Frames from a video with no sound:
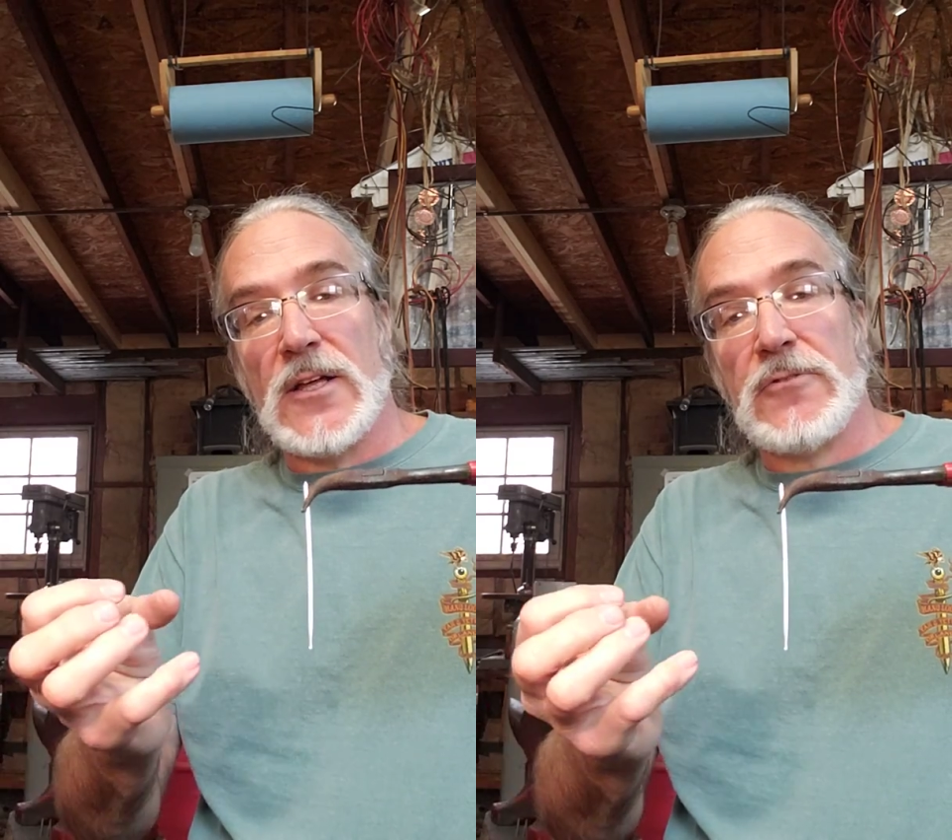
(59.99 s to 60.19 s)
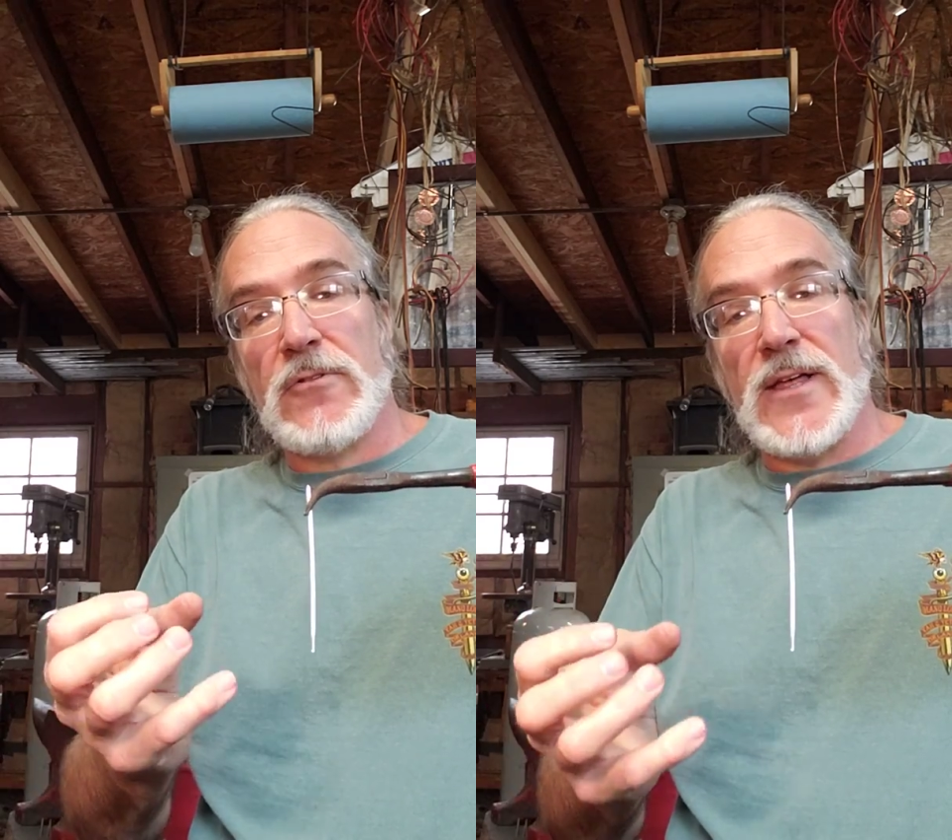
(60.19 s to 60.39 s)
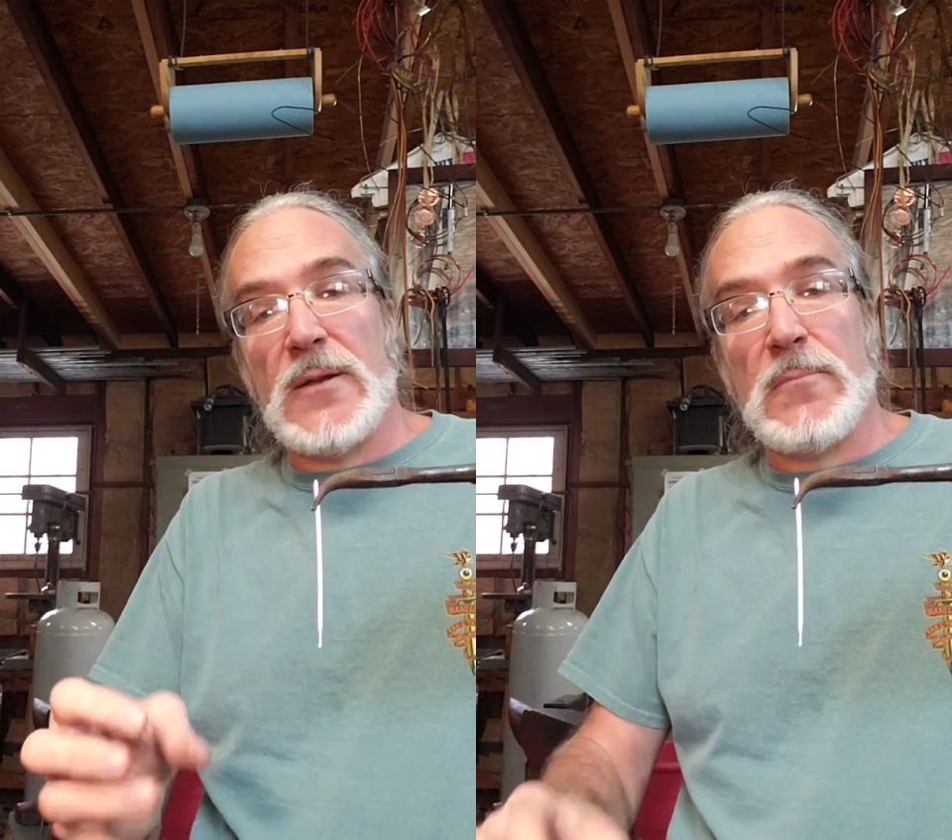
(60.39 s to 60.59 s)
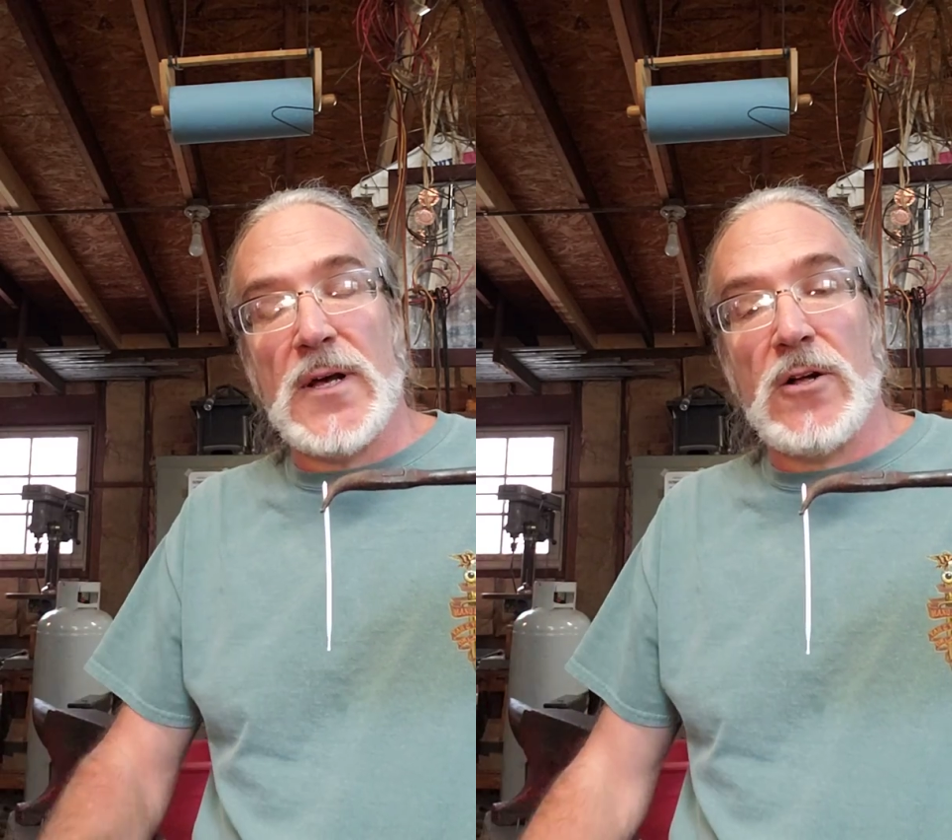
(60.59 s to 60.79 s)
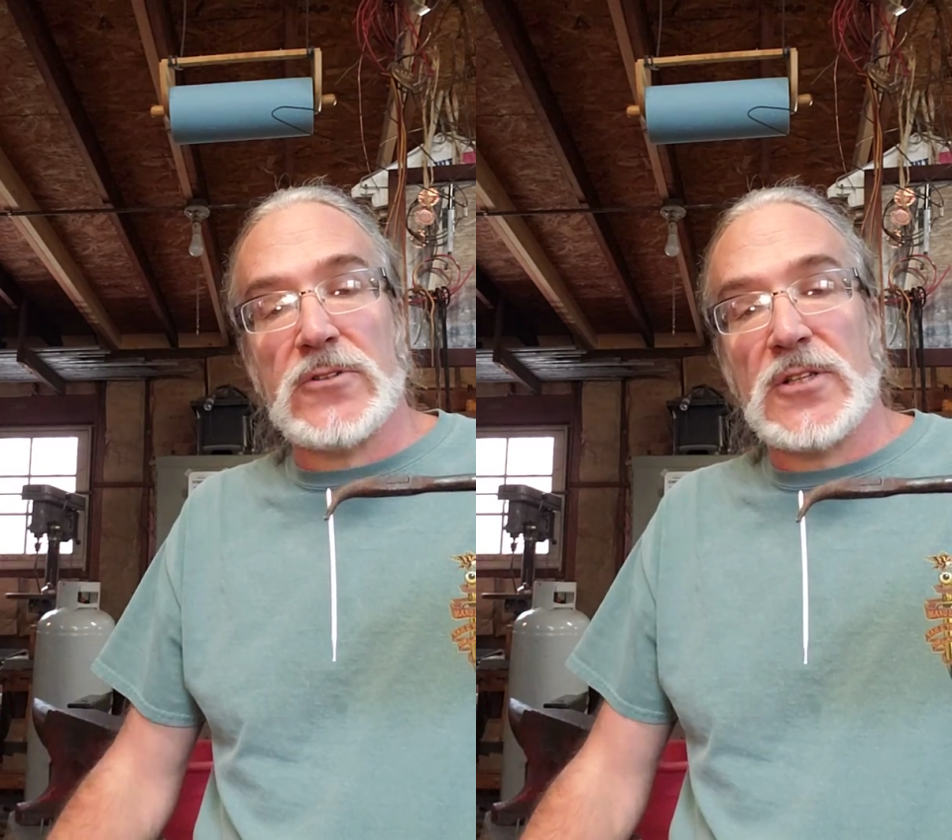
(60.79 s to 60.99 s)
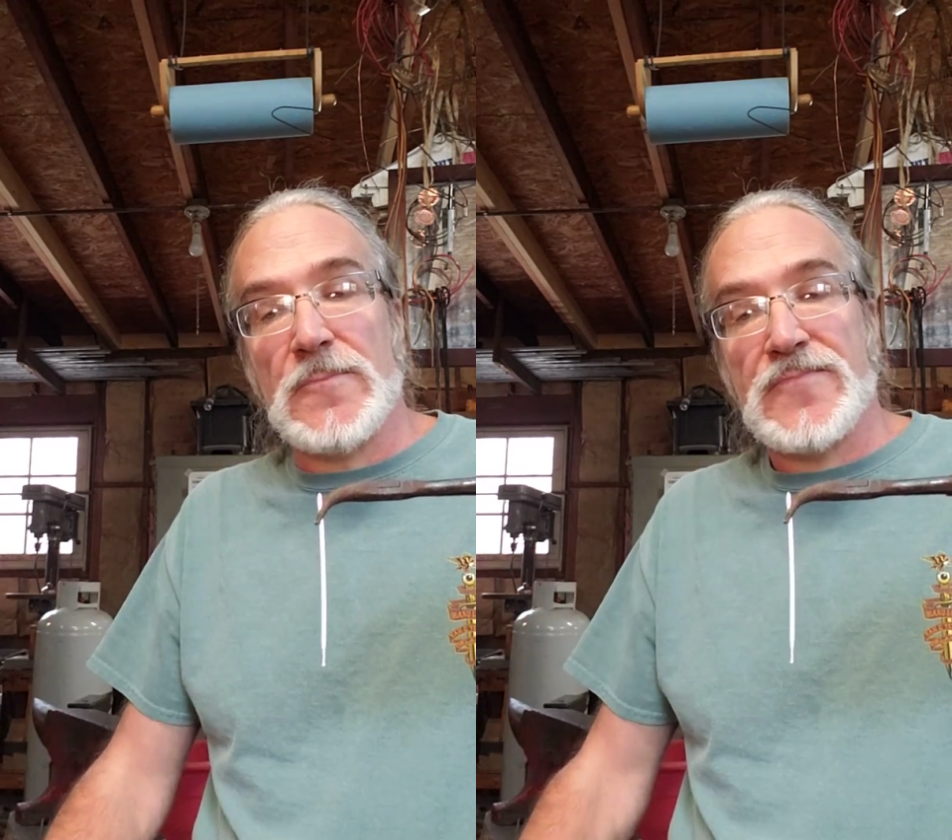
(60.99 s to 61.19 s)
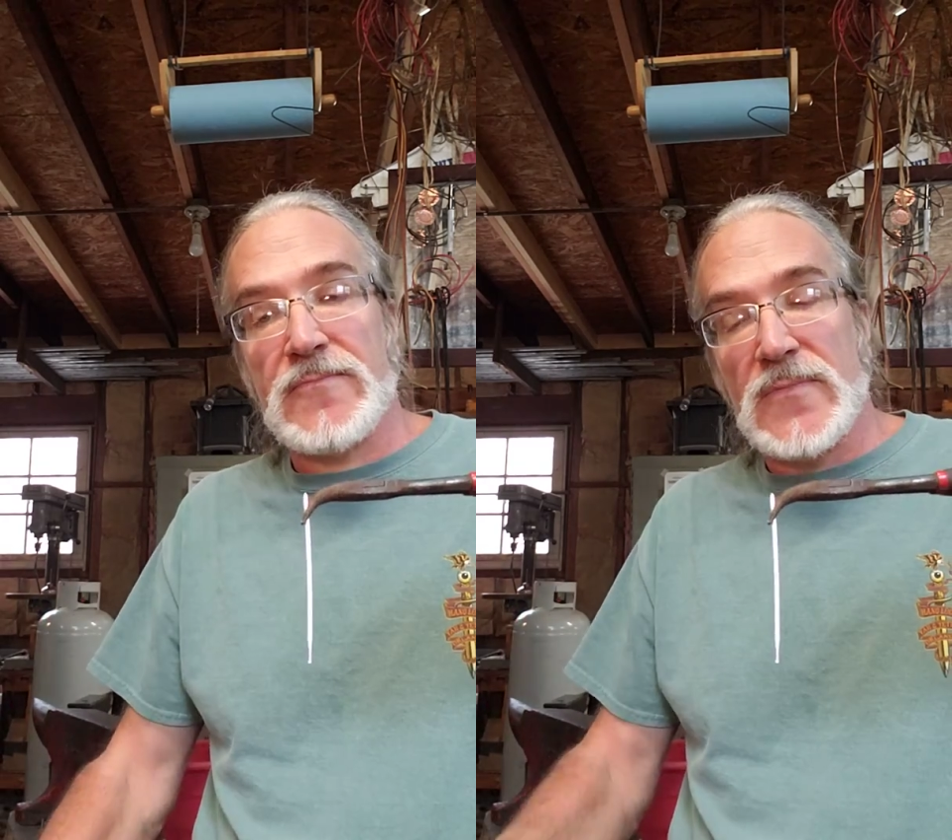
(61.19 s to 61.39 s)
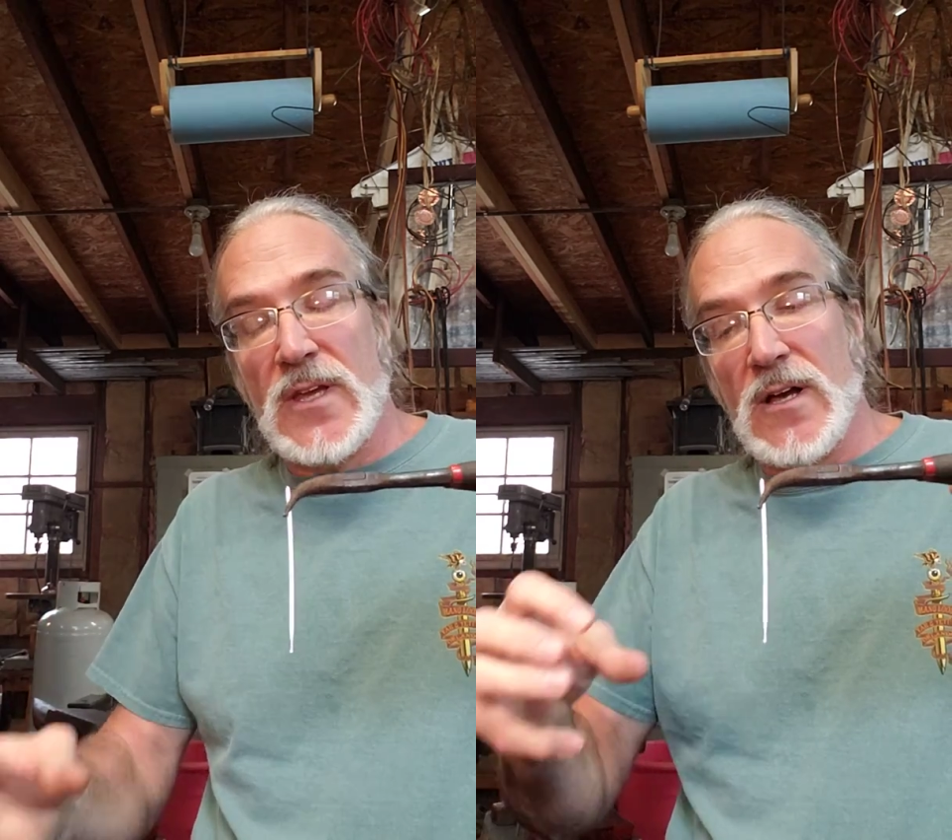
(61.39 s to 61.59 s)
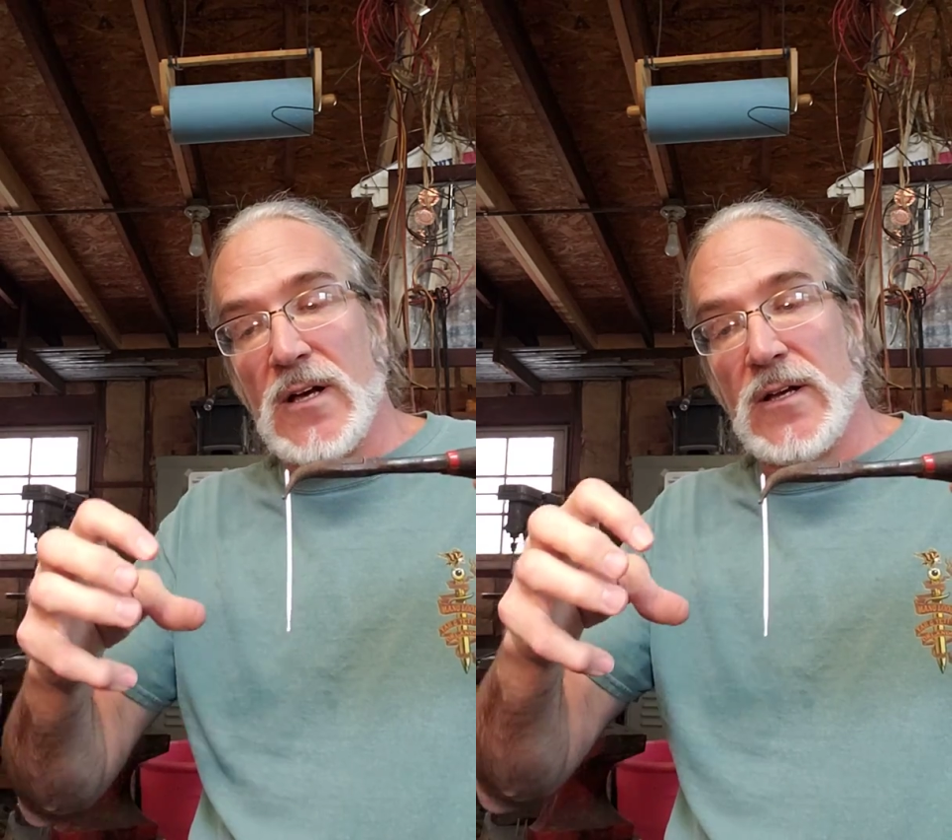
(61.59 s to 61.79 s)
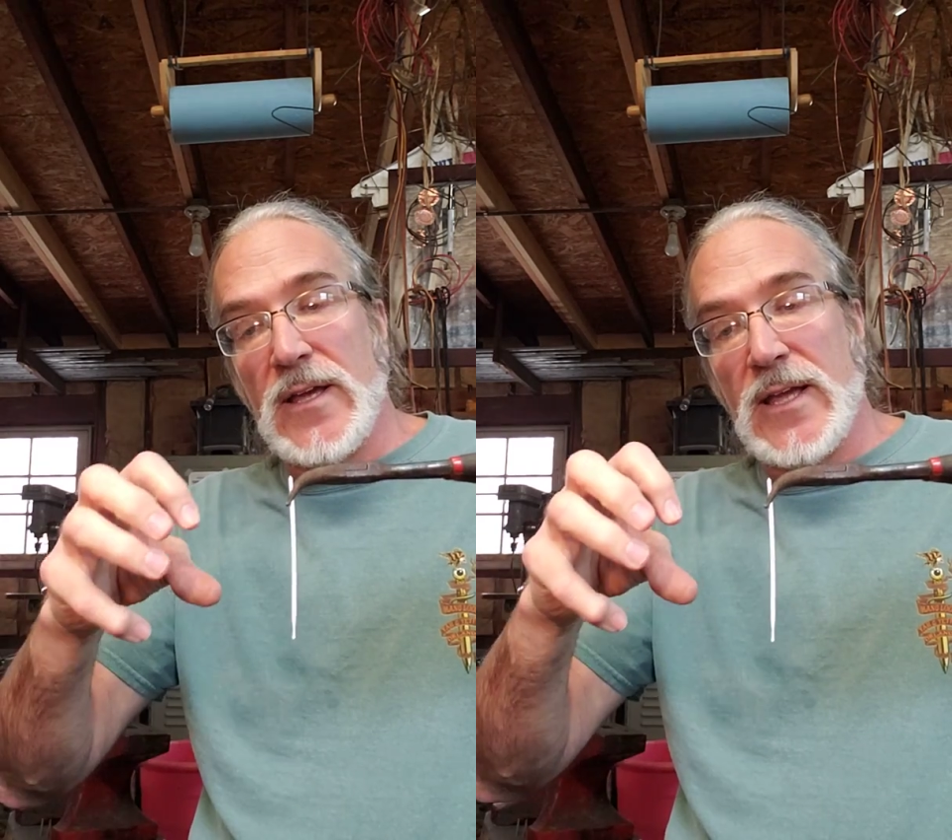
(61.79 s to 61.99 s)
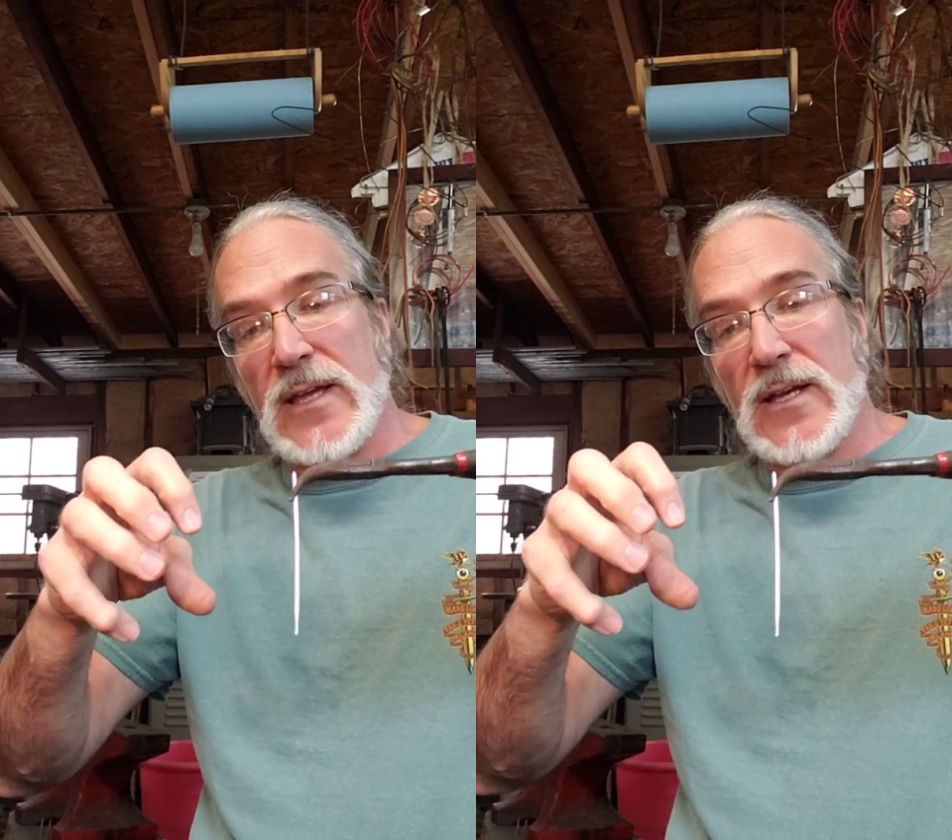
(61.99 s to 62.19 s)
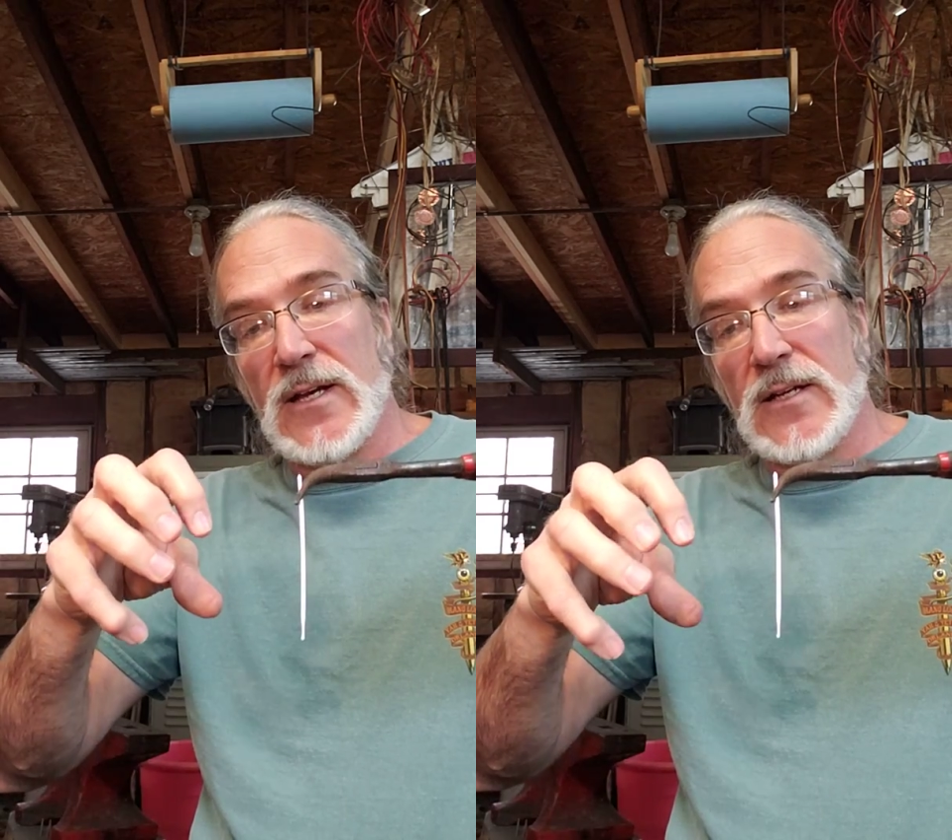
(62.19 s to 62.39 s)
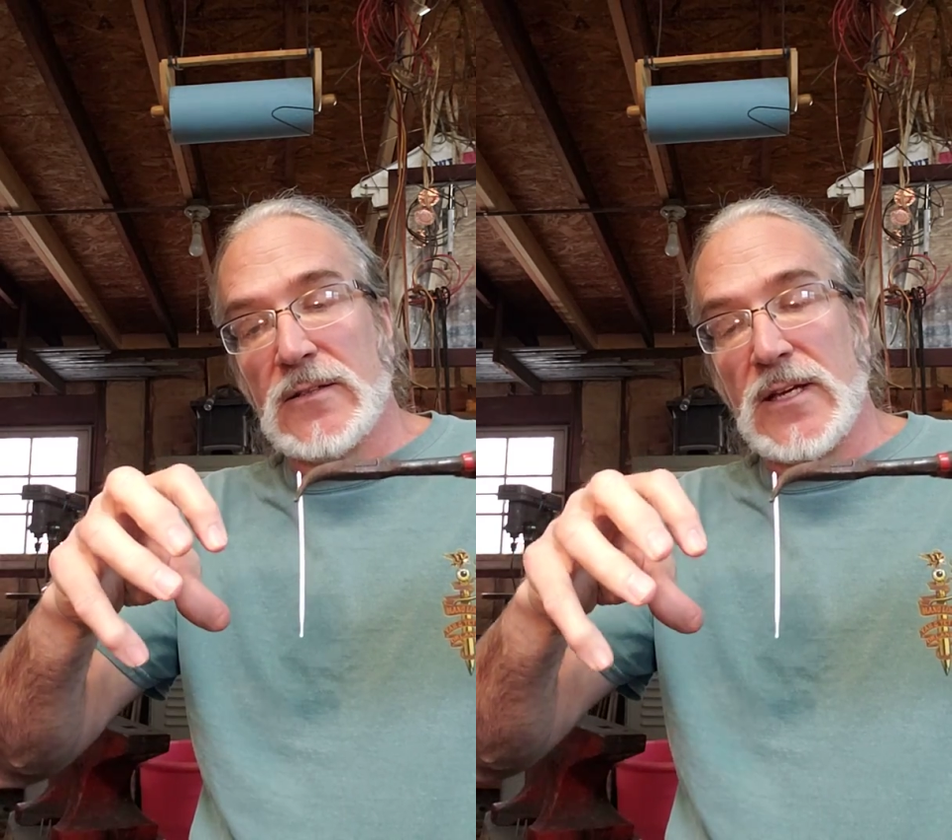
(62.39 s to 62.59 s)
through that melt a